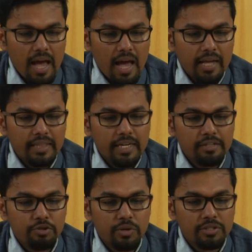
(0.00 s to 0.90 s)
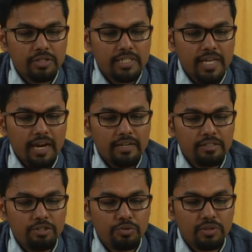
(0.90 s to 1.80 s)
and then towards the
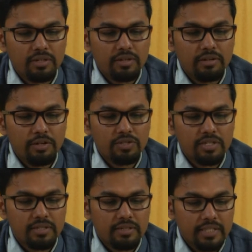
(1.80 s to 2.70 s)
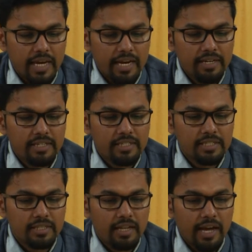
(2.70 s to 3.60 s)
designer to the user's end it
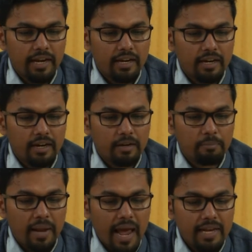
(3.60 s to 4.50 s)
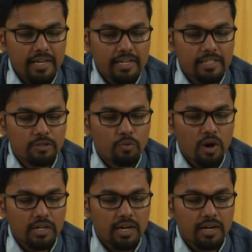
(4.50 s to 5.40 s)
is like uh, planning is
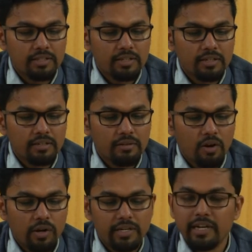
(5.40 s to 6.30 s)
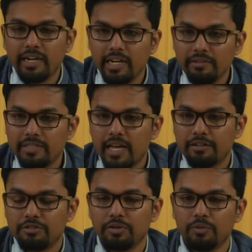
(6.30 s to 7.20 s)
what are the alternatives
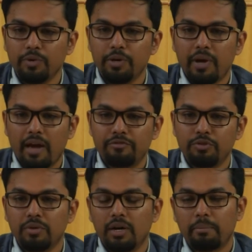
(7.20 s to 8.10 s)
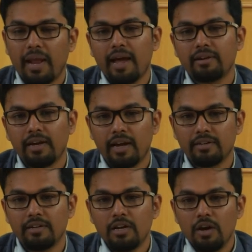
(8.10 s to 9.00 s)
that we have to uh, plan
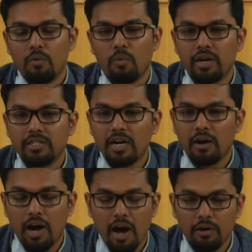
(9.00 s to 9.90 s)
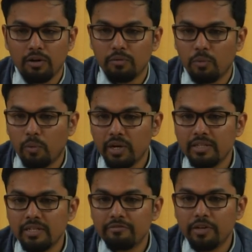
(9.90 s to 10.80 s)
and what how uh, what are
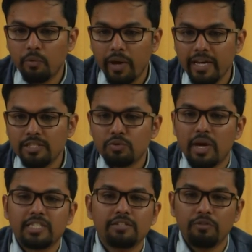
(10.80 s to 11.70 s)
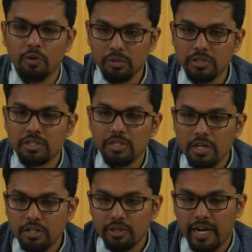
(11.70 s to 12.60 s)
the different ways to achieve goals.
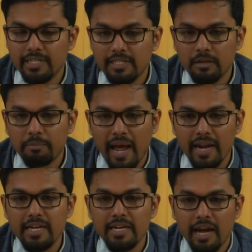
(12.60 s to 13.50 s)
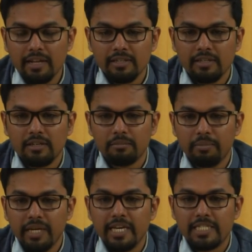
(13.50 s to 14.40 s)
So, that is the planning and the
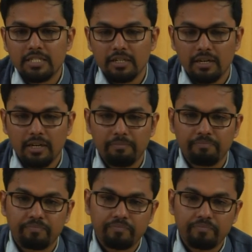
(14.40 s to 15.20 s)
biggest um,